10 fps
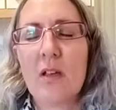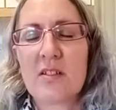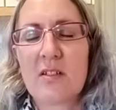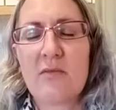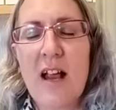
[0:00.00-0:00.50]

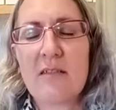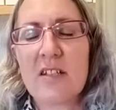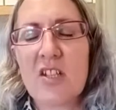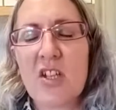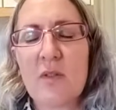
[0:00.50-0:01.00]

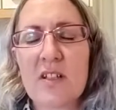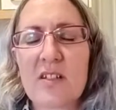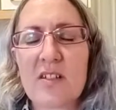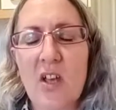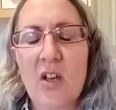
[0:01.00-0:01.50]
surrounding you in
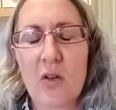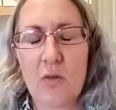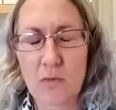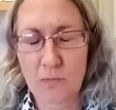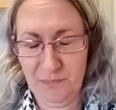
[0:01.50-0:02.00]
a
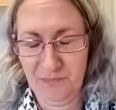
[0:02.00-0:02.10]
circle.